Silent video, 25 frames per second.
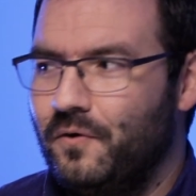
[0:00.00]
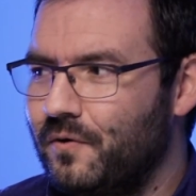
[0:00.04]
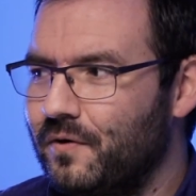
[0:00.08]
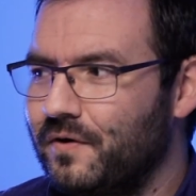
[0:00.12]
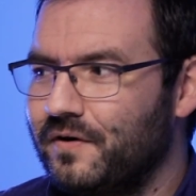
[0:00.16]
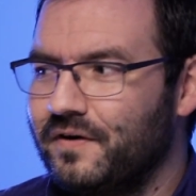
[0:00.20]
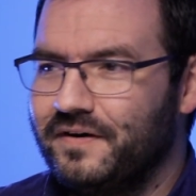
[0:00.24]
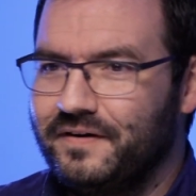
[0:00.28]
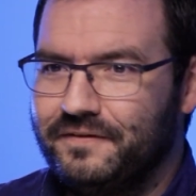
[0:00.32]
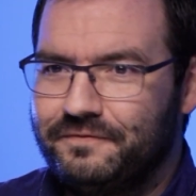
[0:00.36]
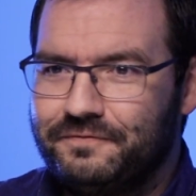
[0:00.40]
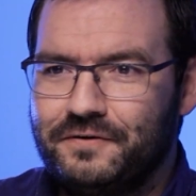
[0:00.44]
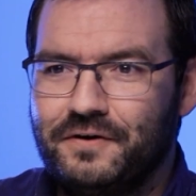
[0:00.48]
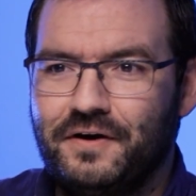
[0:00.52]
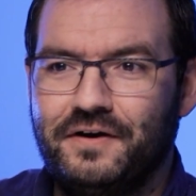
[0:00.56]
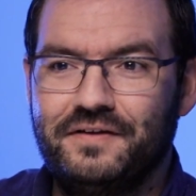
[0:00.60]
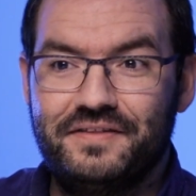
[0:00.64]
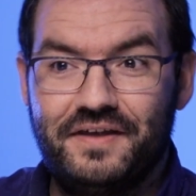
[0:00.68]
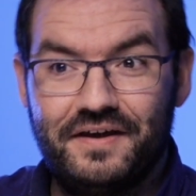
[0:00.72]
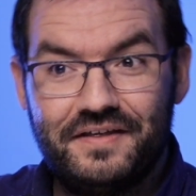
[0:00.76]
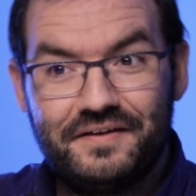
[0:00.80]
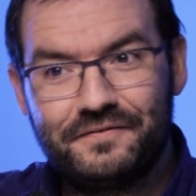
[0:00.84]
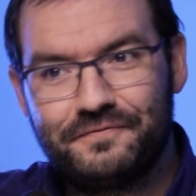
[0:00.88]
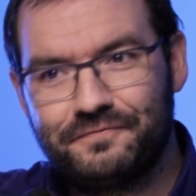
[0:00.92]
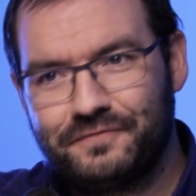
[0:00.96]
Or if you're on
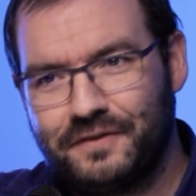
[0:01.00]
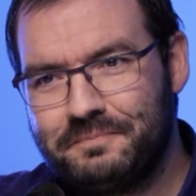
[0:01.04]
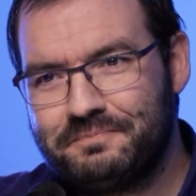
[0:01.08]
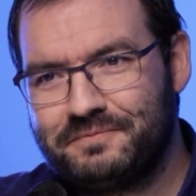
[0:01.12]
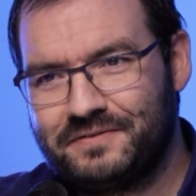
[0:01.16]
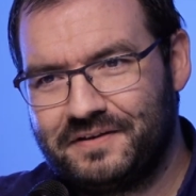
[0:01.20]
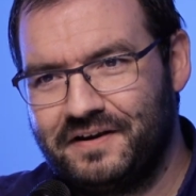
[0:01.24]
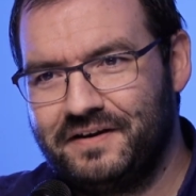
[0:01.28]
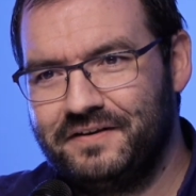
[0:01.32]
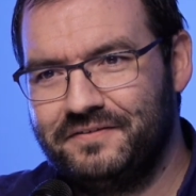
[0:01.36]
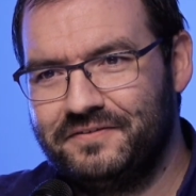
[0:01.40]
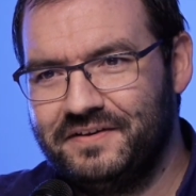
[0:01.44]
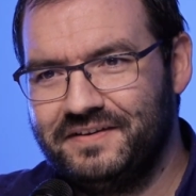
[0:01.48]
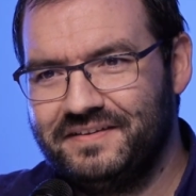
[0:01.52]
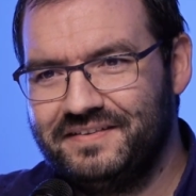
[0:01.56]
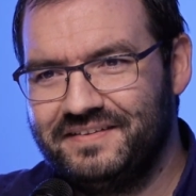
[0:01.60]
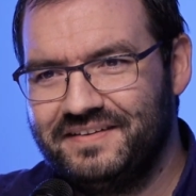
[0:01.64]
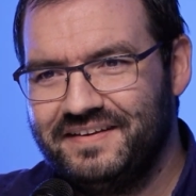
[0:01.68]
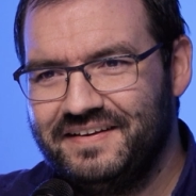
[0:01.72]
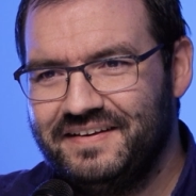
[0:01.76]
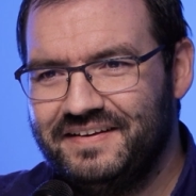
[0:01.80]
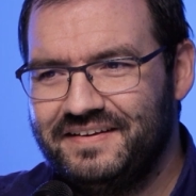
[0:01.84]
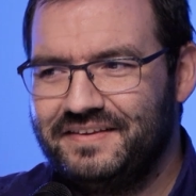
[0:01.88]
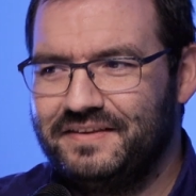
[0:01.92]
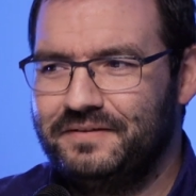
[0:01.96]
the other flip side of it,
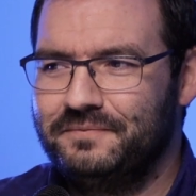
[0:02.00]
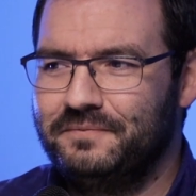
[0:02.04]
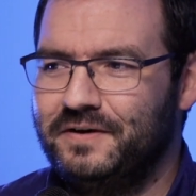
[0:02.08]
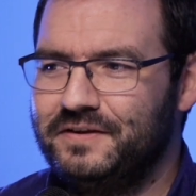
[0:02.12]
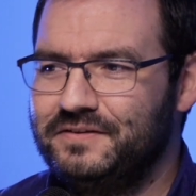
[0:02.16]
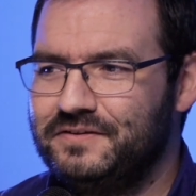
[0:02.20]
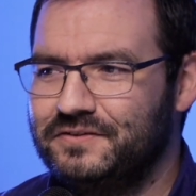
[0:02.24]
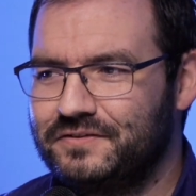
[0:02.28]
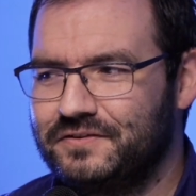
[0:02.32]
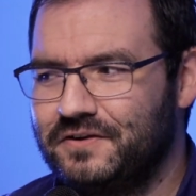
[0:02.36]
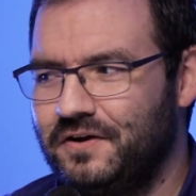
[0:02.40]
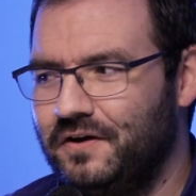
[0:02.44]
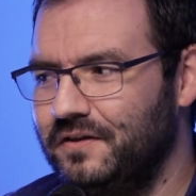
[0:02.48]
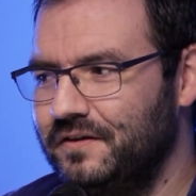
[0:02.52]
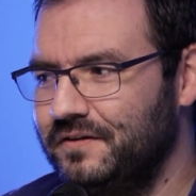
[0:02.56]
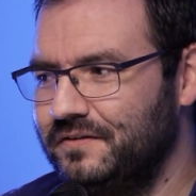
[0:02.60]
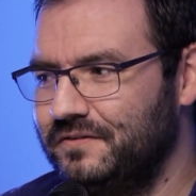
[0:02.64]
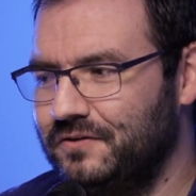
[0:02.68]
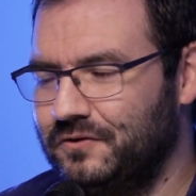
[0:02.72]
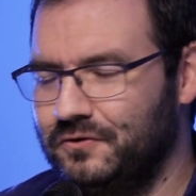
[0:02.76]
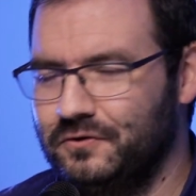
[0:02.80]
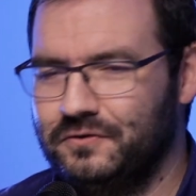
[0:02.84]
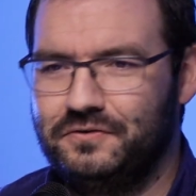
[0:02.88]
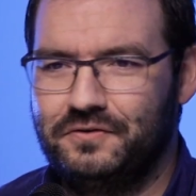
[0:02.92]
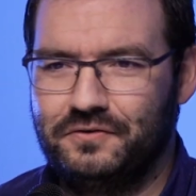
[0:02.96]
you might just call
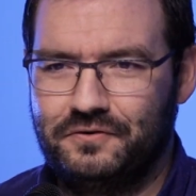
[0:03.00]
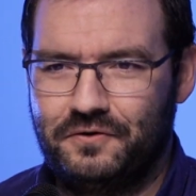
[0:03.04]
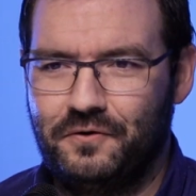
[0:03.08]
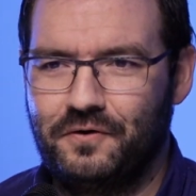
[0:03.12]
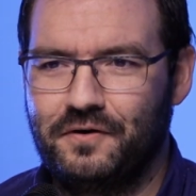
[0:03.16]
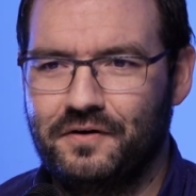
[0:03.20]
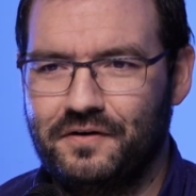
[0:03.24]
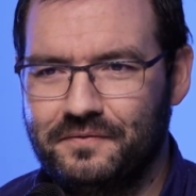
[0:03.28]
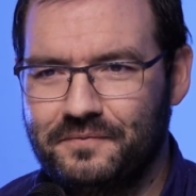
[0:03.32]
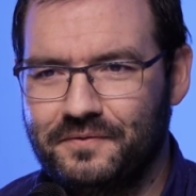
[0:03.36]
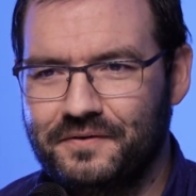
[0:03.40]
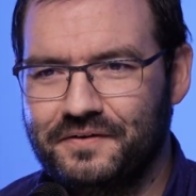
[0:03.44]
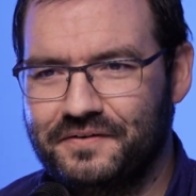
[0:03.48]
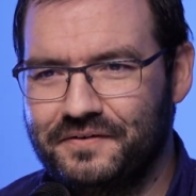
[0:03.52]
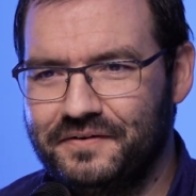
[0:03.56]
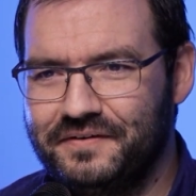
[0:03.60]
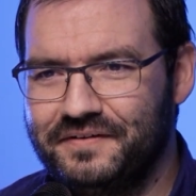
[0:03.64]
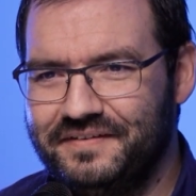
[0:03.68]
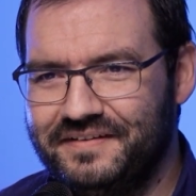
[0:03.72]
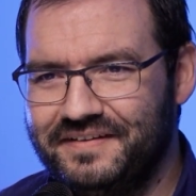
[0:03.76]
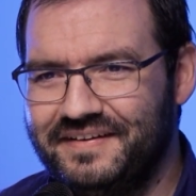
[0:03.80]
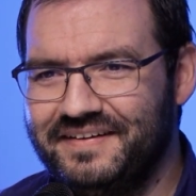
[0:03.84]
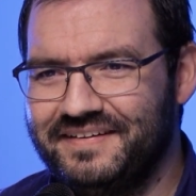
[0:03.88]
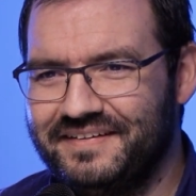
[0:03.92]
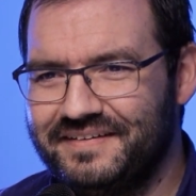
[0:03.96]
it good decorum or
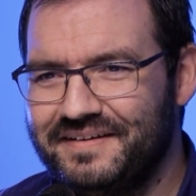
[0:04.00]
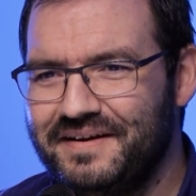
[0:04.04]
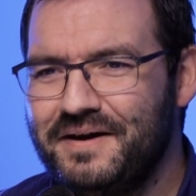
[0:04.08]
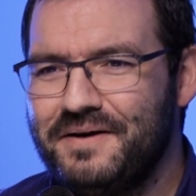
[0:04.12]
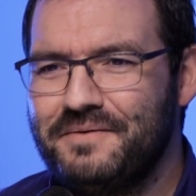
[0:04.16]
good,